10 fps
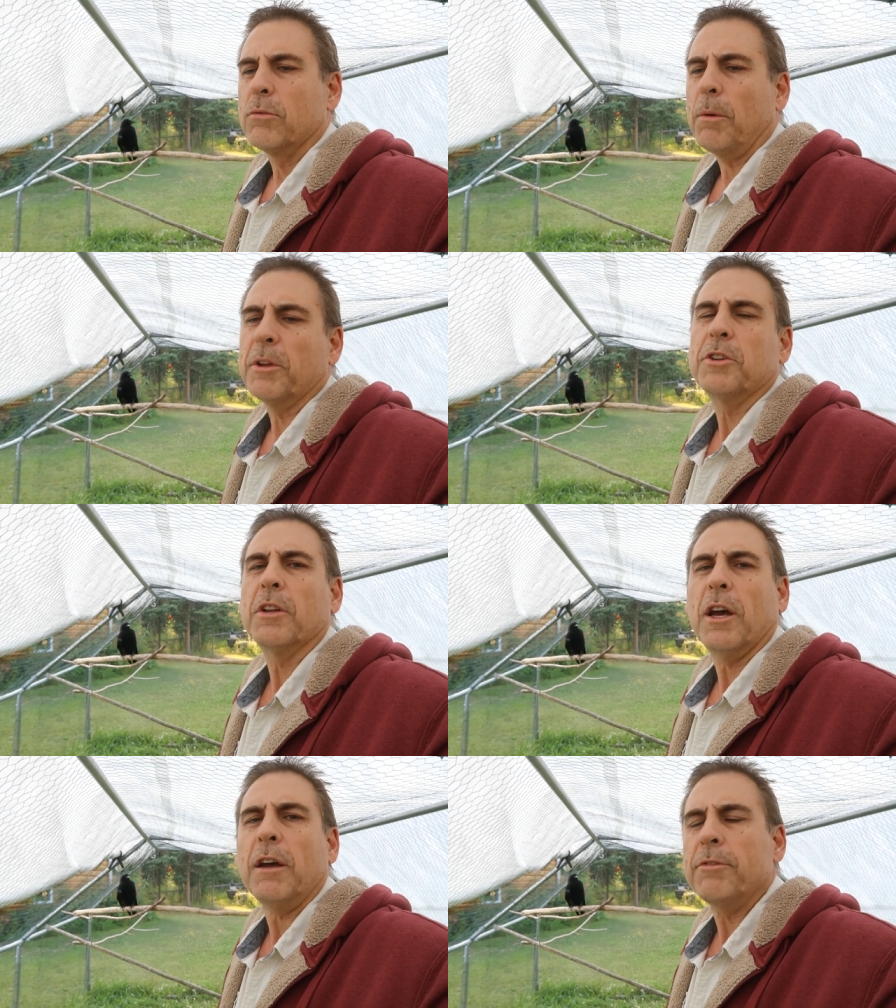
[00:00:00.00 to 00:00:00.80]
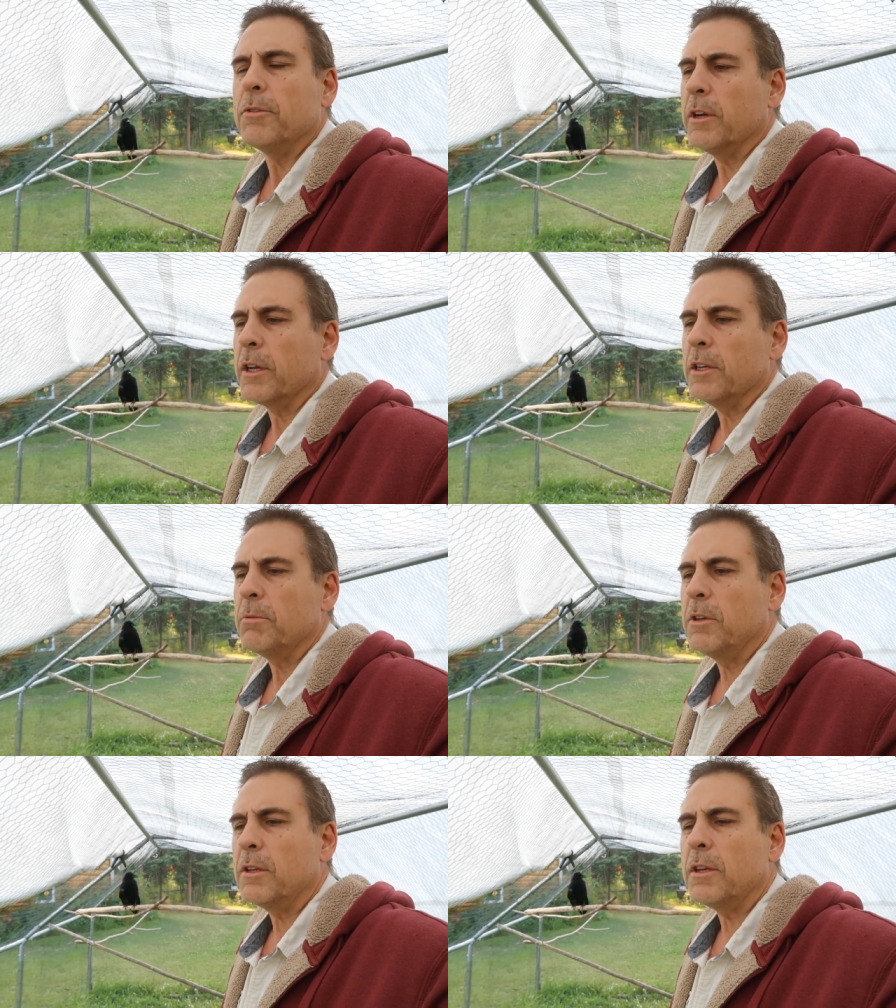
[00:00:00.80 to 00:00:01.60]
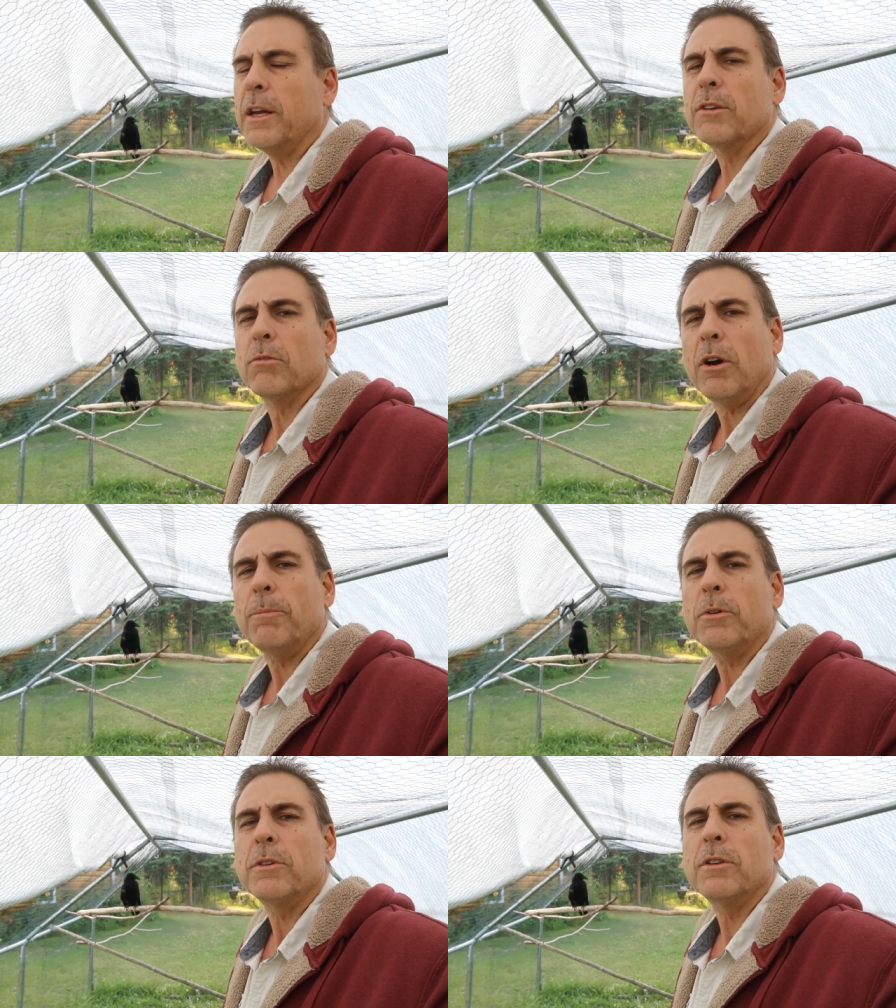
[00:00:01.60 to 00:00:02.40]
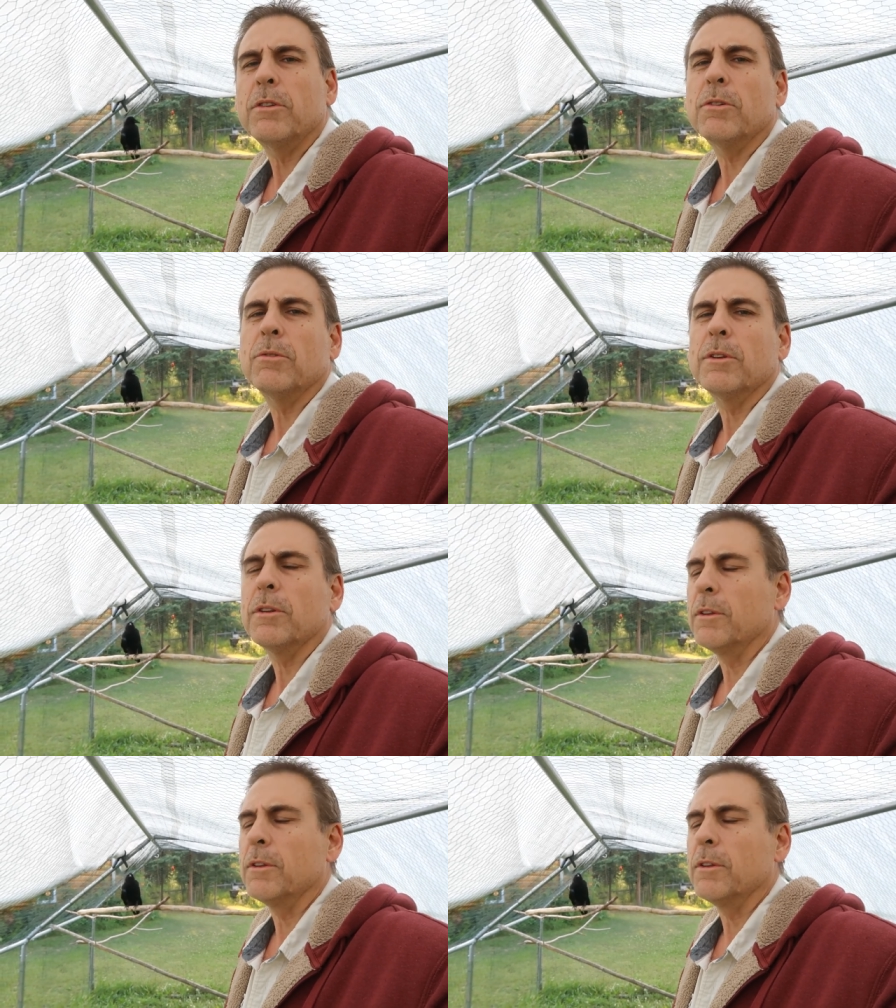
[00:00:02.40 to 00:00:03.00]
I mean, she'd have to, I guess, but she just can't drop what she's doing.